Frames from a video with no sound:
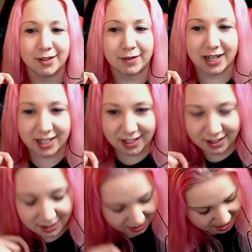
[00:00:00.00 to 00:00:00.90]
right
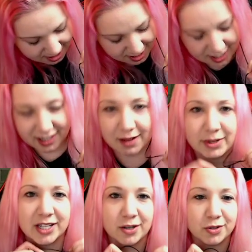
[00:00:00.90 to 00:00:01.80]
here. I got my
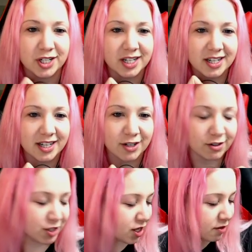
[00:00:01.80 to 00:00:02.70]
Yoshi
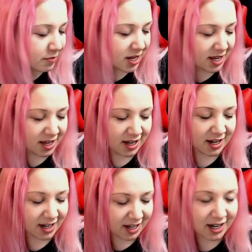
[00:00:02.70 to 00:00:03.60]
Energem, and
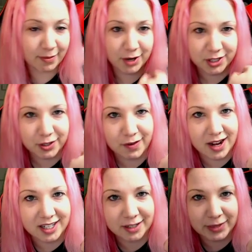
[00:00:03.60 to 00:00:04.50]
I'm also
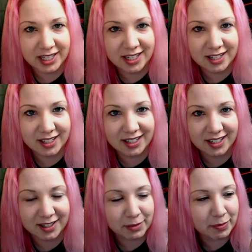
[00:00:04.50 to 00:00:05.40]
rocking my
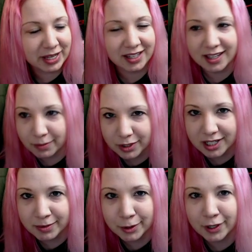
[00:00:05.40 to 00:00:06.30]
pink Kimberly
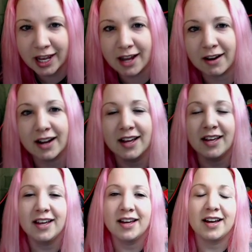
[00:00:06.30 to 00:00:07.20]
communicator.
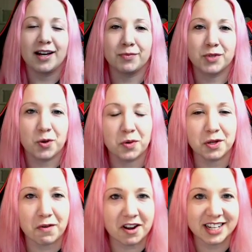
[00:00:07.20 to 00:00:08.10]
I'm totally
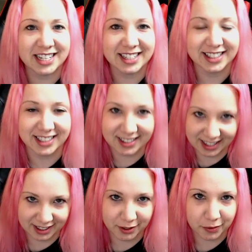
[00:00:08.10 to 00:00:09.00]
rocking the
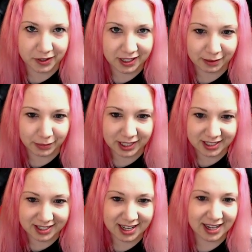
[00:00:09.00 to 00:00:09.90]
Dino theme,
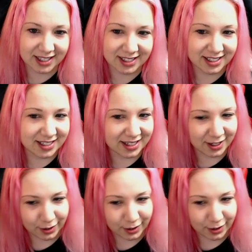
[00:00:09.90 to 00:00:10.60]
because that's...